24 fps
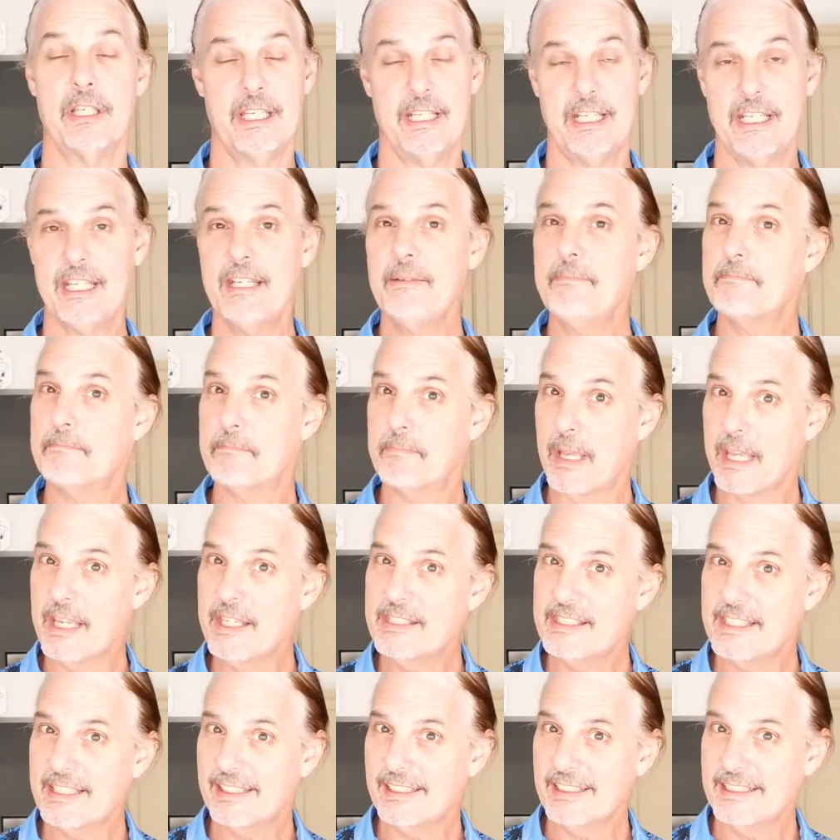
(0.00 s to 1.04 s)
And it
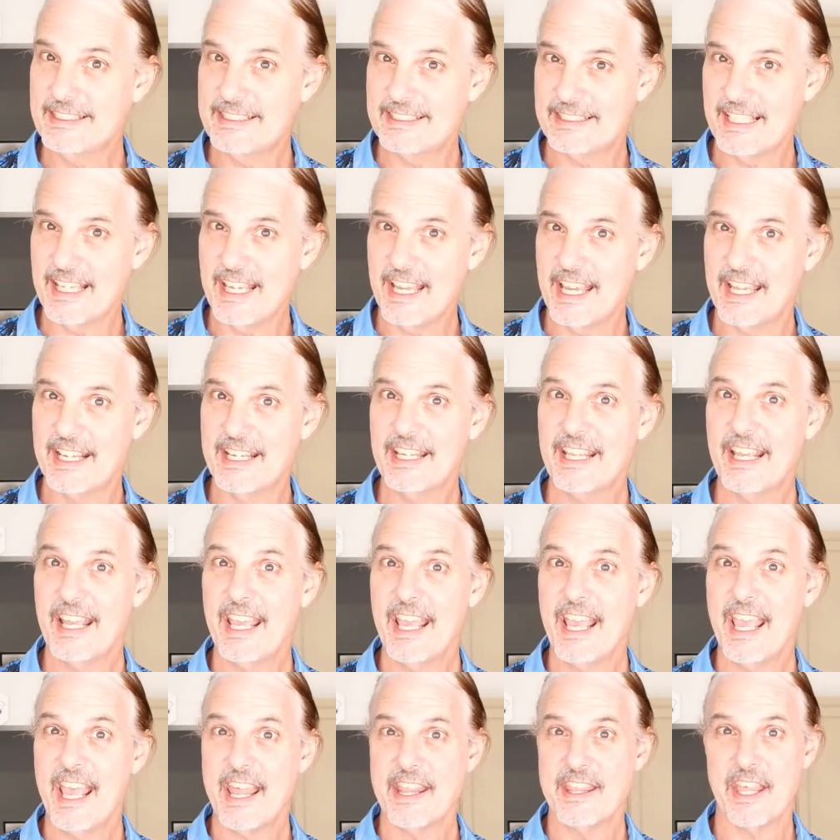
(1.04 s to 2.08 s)
basically said
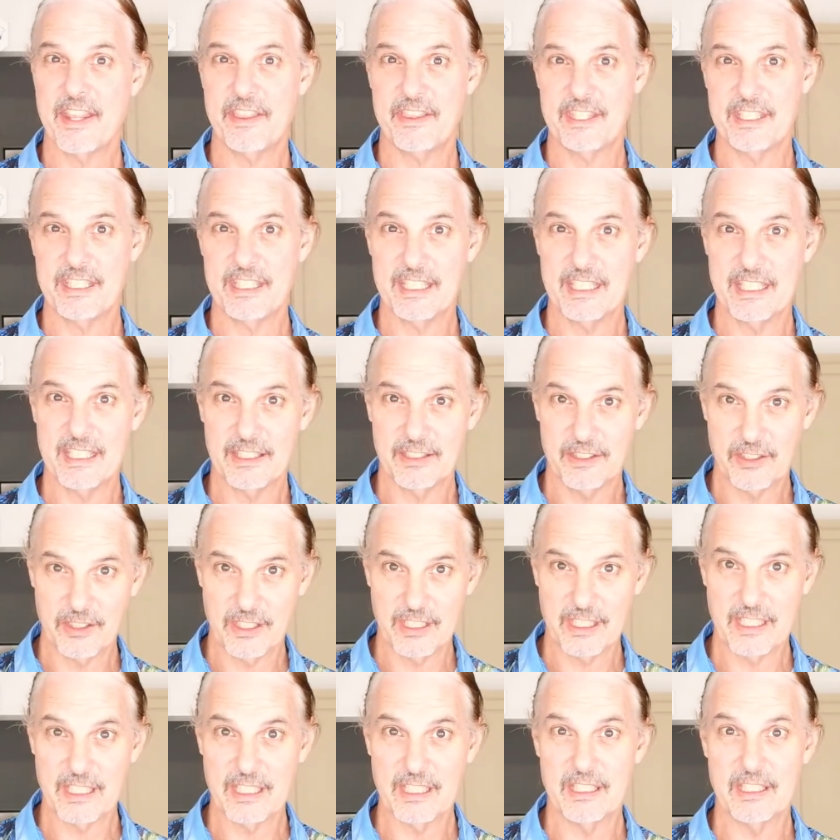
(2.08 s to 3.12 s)
that
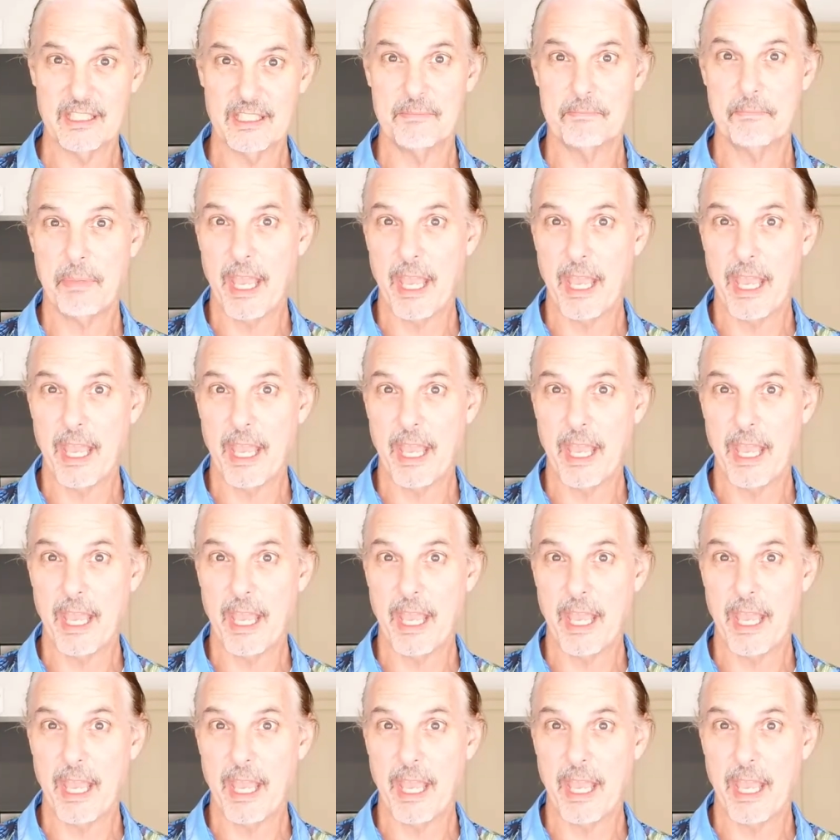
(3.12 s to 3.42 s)
the